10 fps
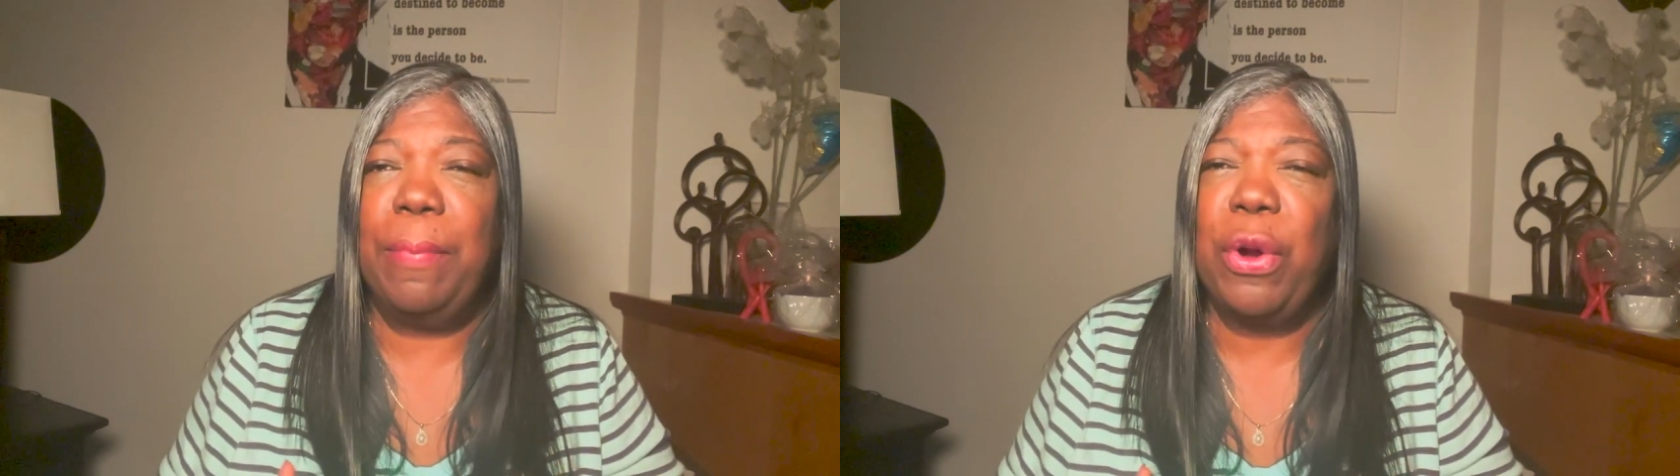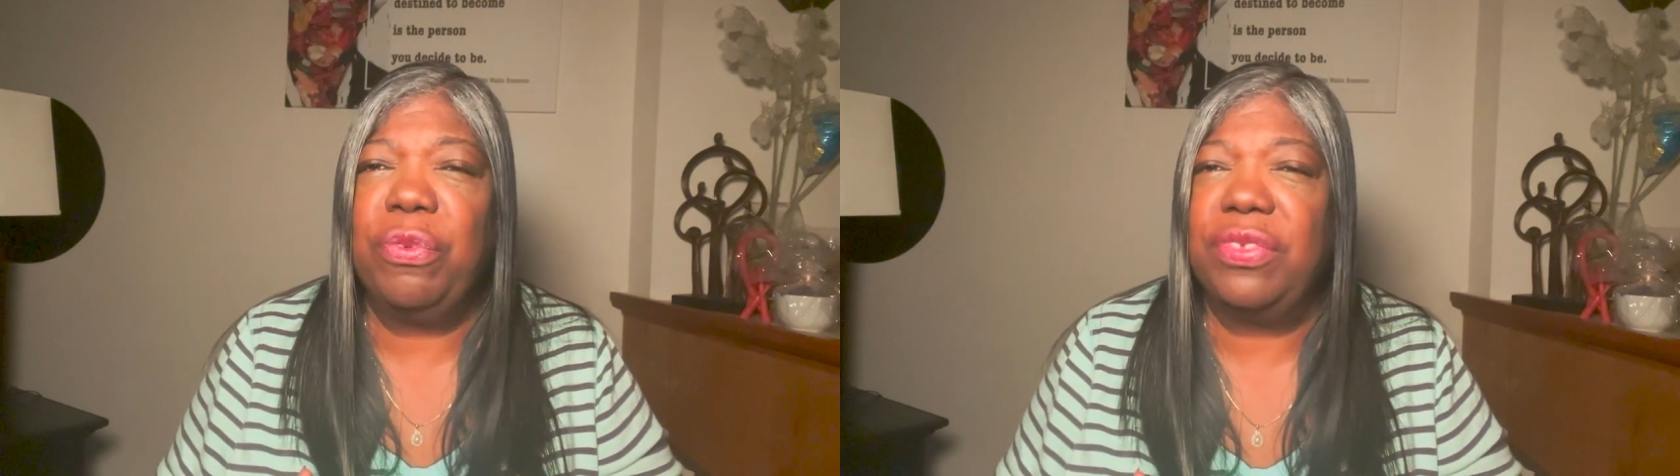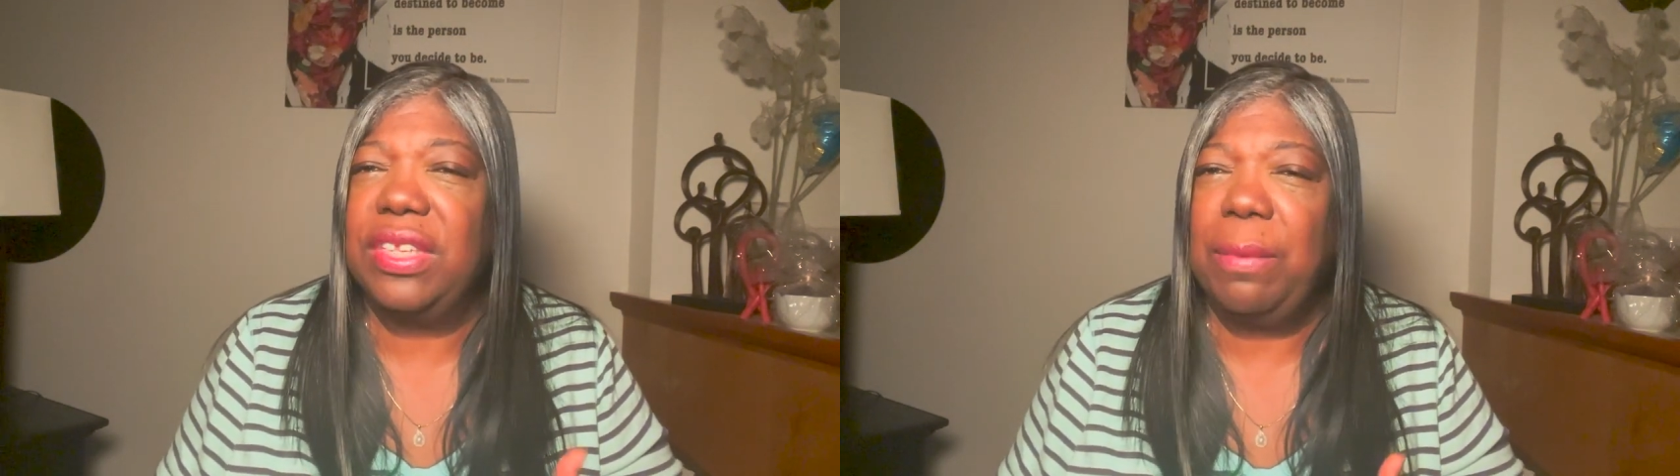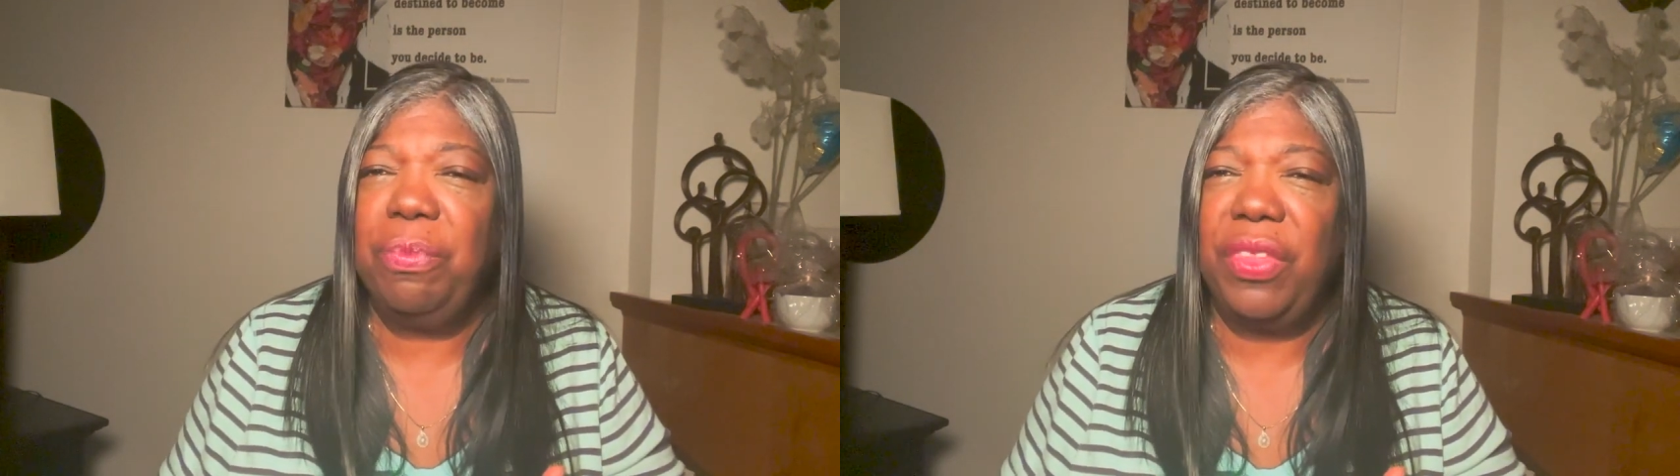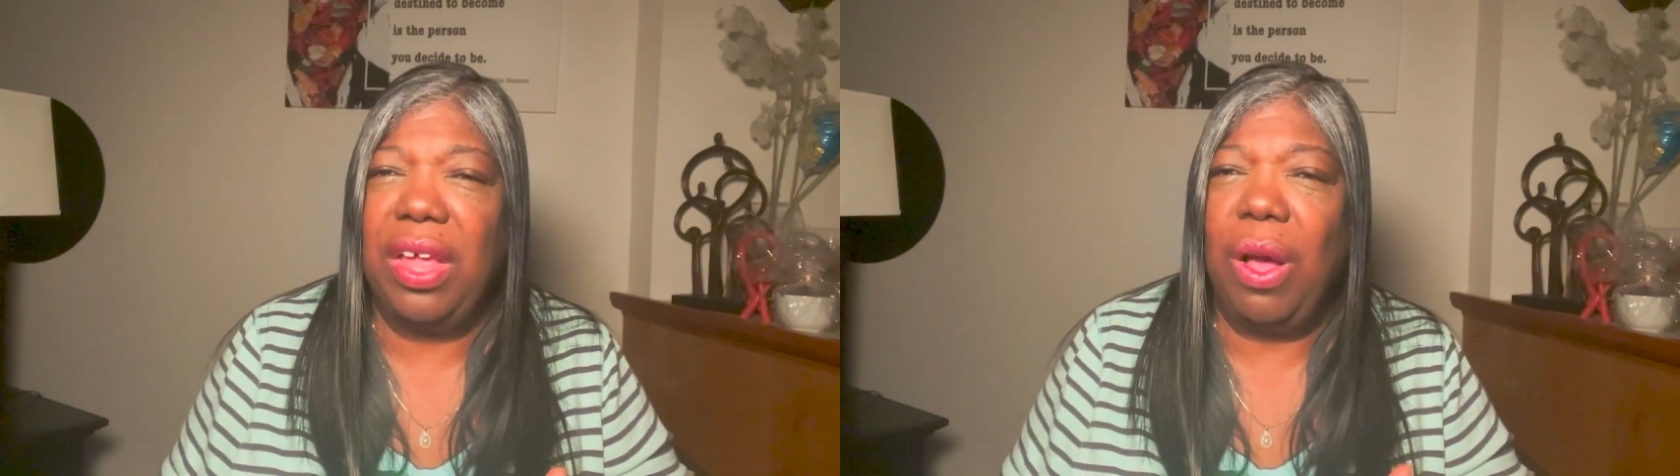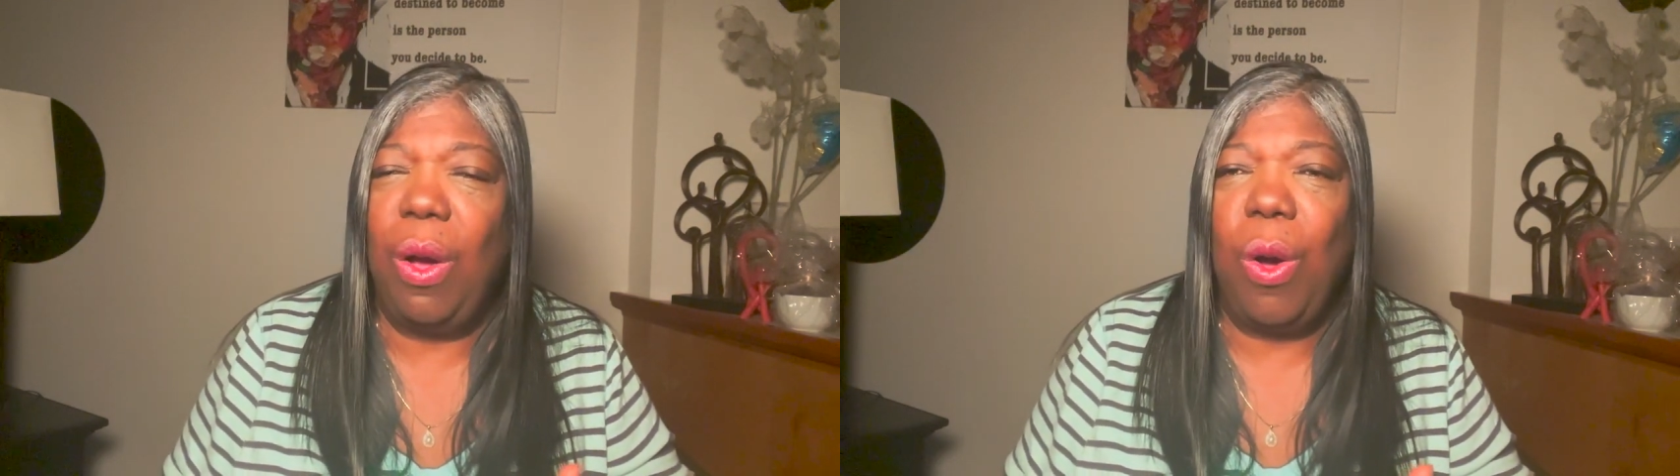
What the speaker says: birth something